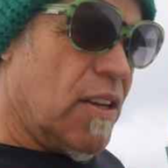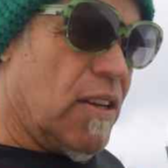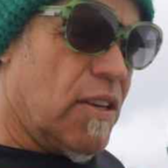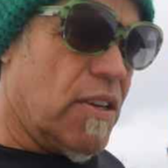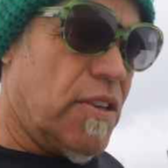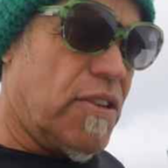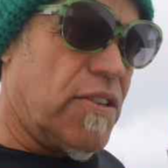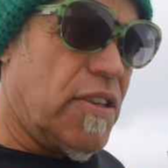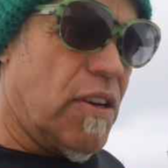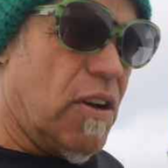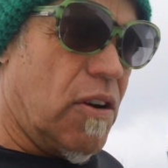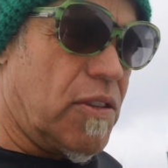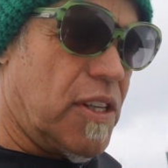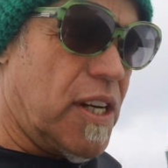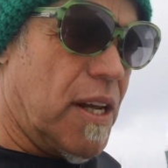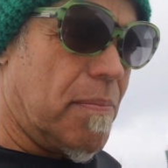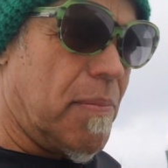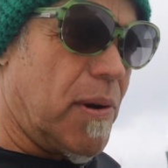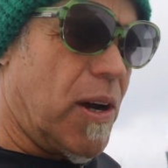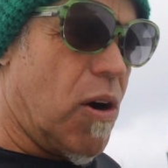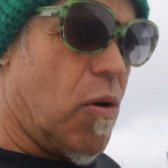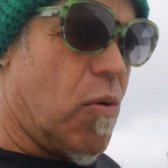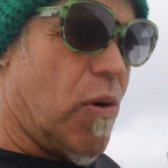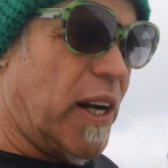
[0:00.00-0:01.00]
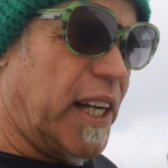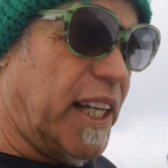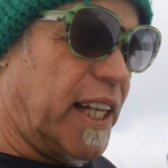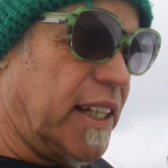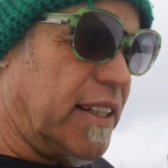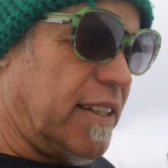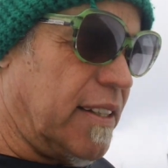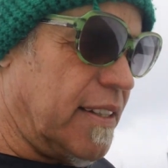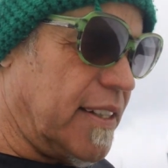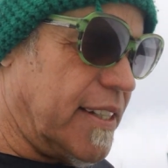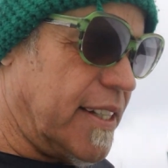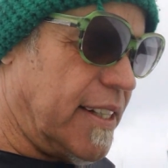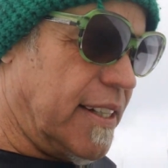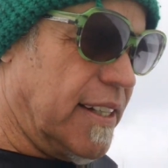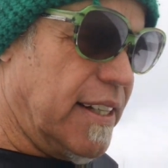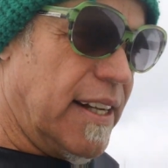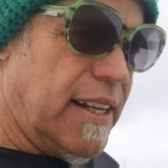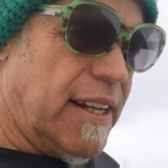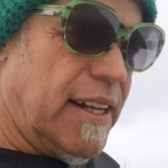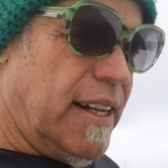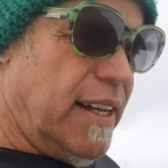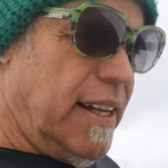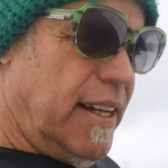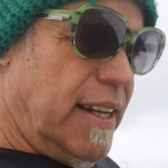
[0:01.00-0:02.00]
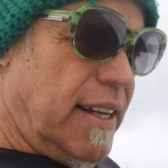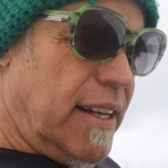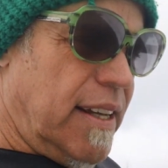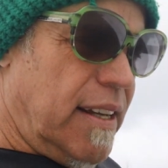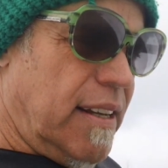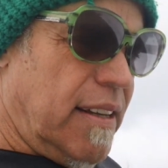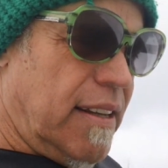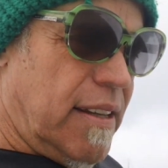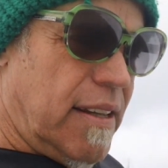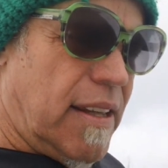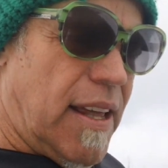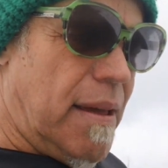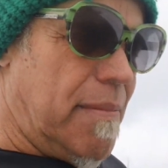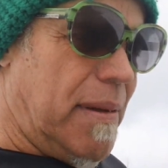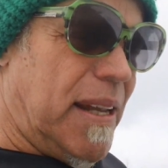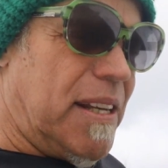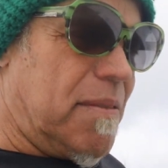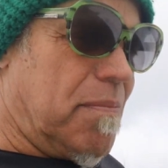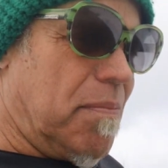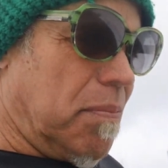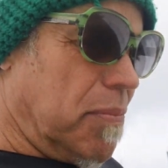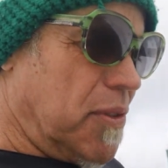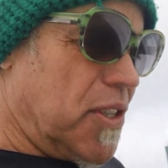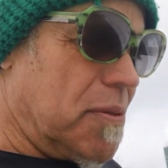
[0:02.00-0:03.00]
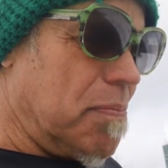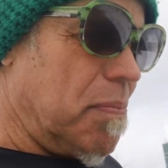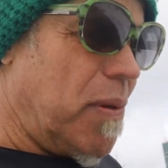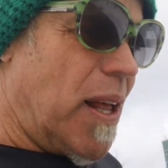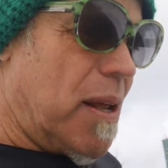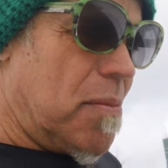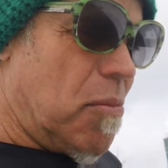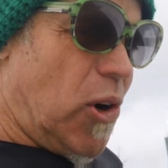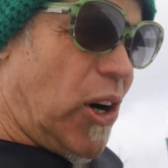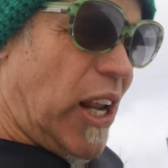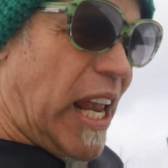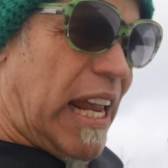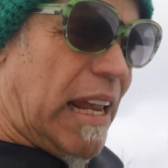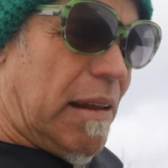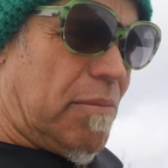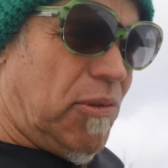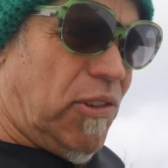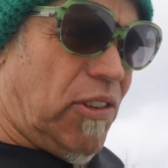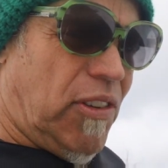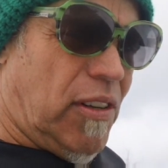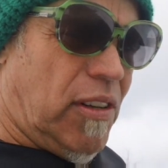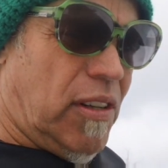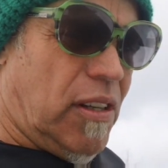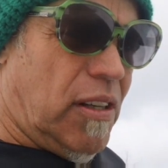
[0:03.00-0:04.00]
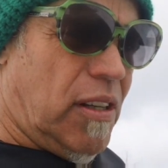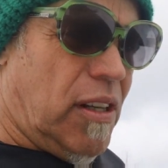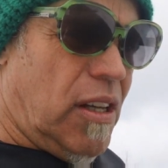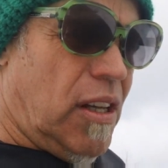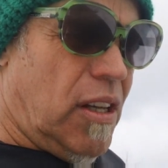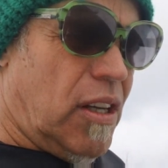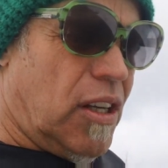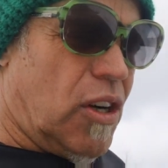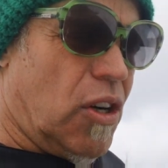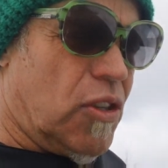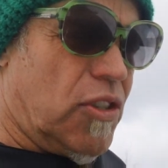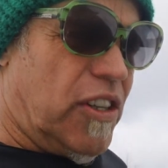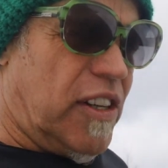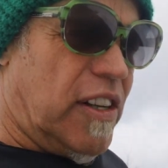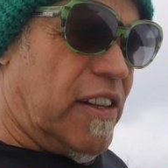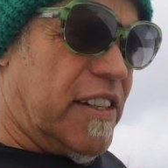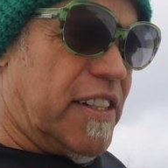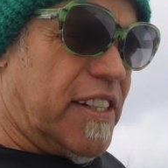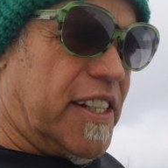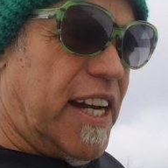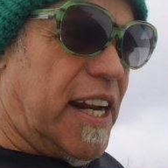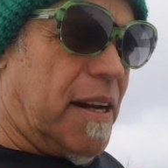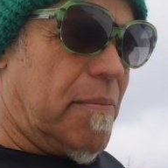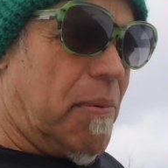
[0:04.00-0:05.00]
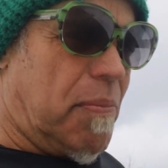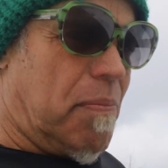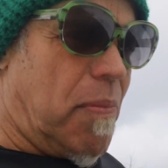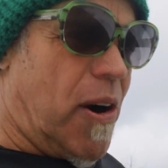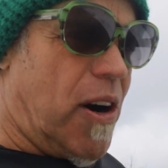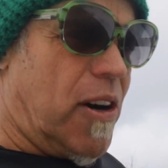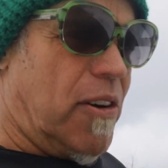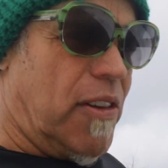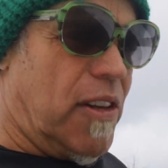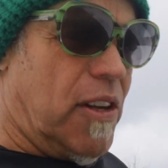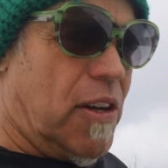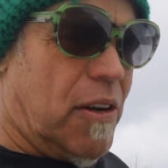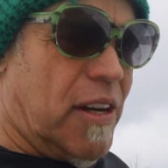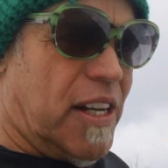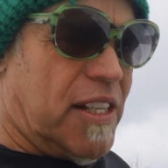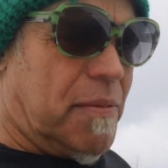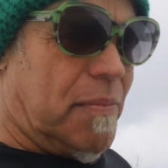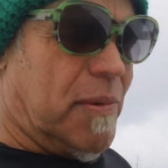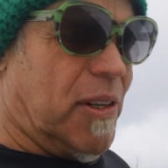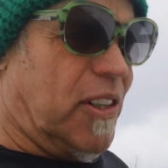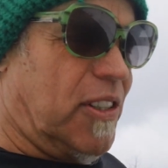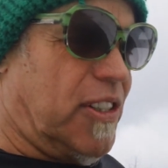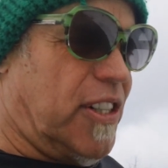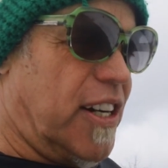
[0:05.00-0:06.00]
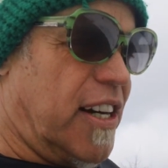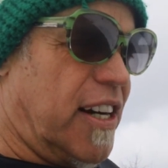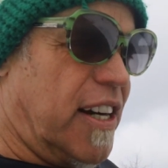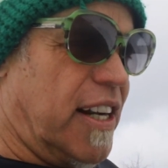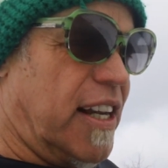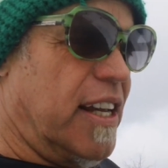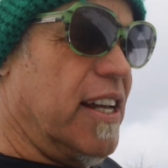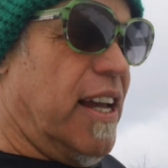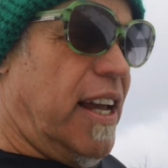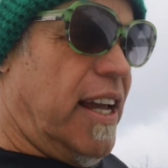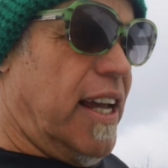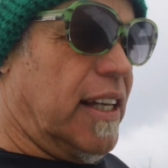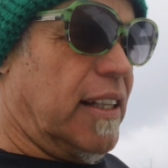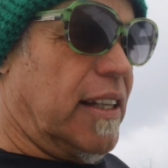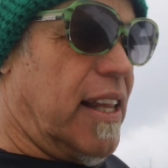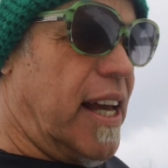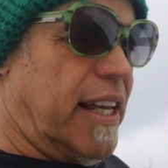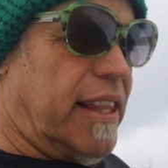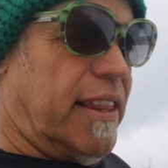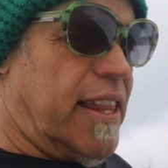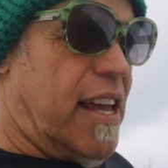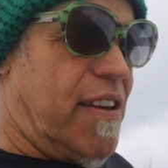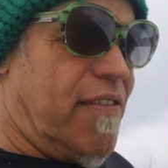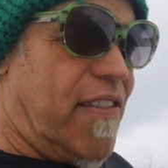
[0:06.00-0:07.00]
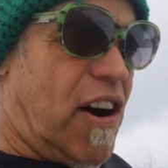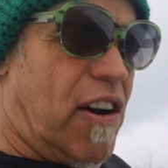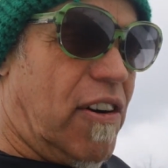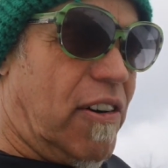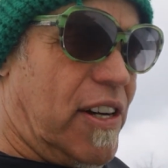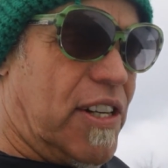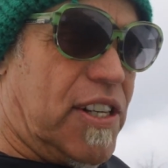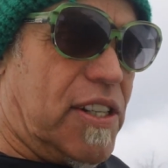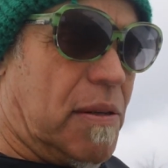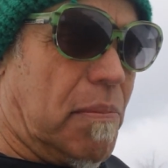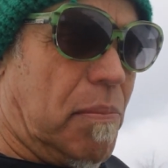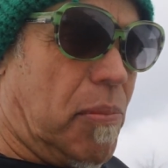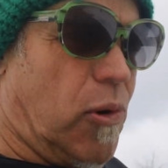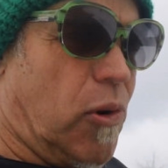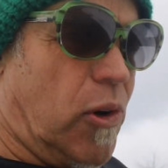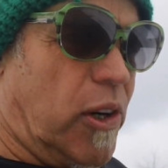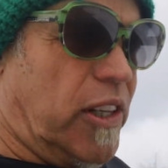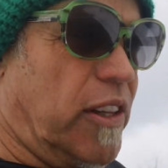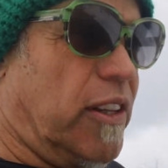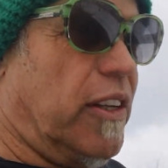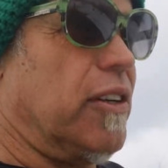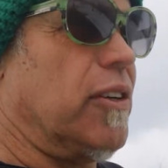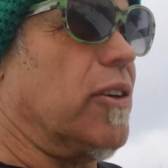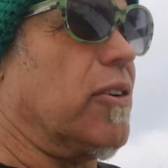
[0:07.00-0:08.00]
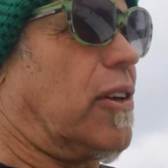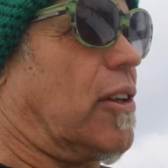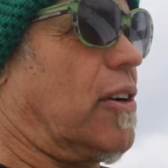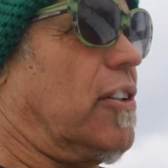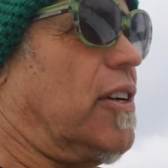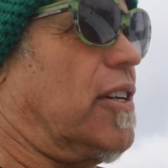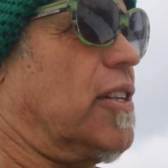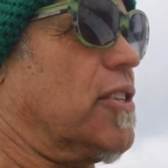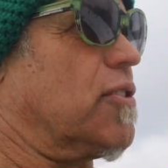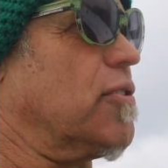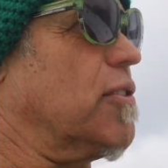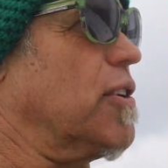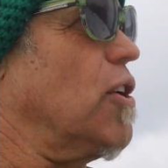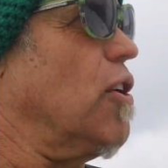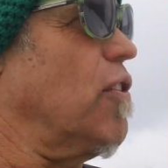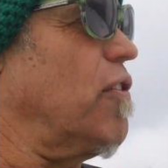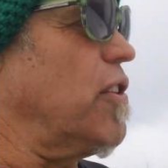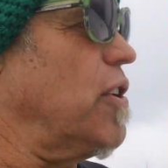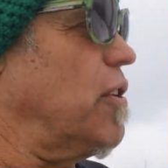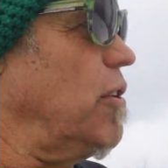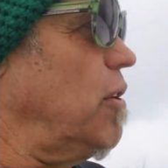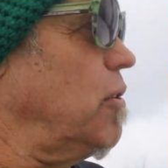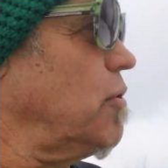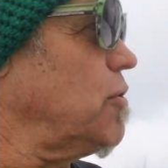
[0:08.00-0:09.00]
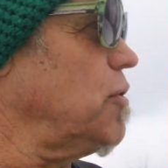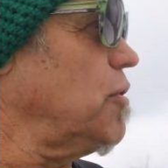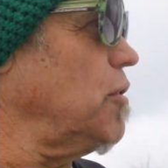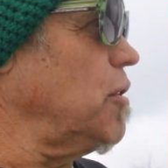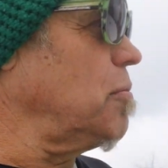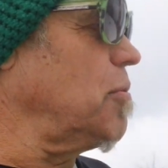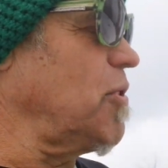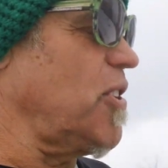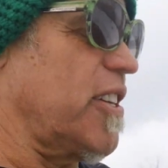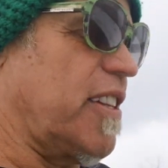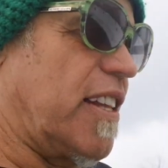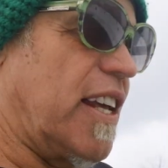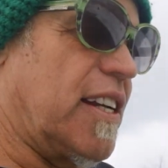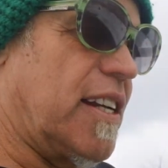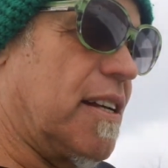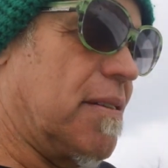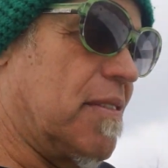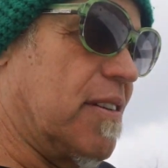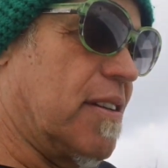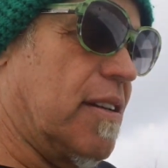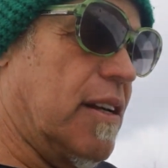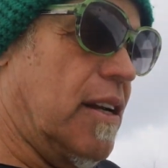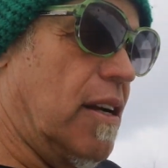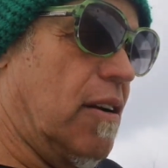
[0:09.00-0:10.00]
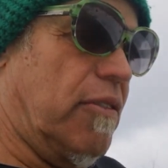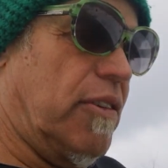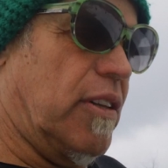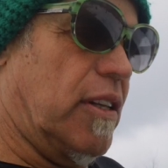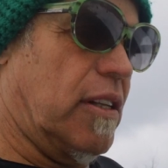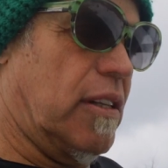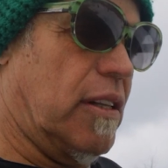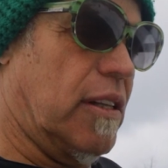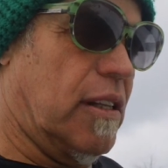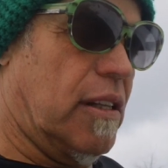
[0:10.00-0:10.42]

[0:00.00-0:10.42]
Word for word: So TEPCO went into this. I mean, just playing more games. Goes into the State Department, the U S military, and like they've always supported the nuclear industry over their own troops, like they did, you know, the,